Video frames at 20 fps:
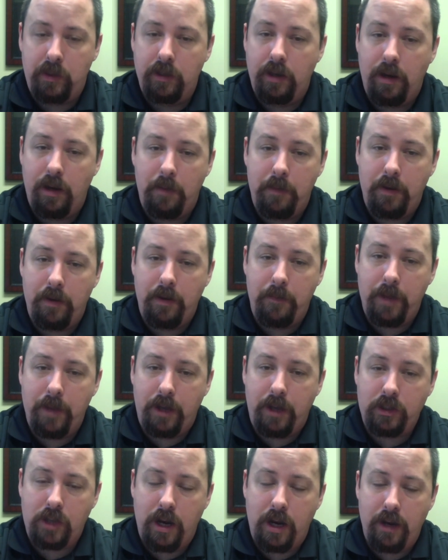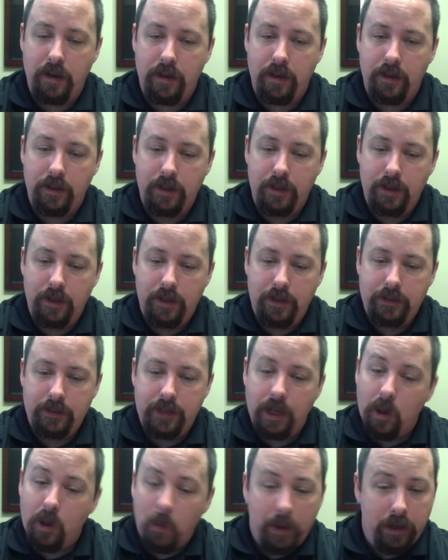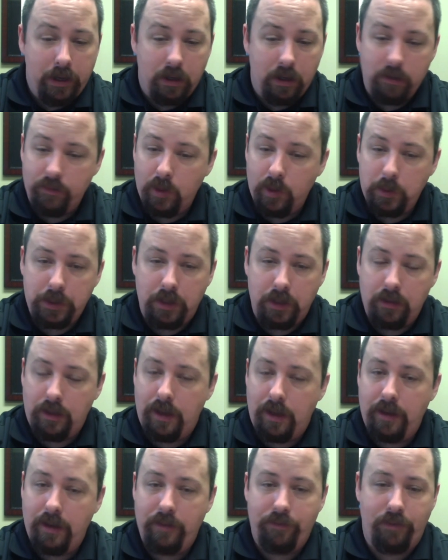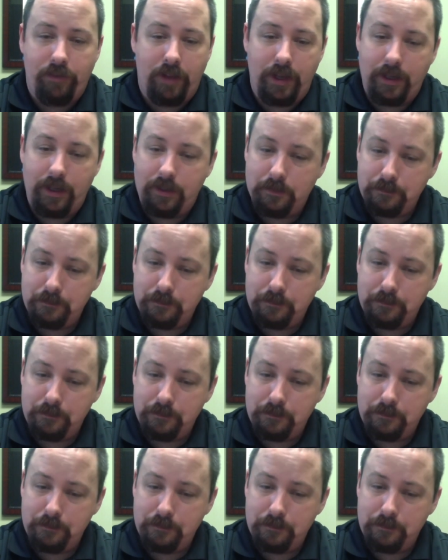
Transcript: And I'm, I'm not trying to take away your devotional life. Like,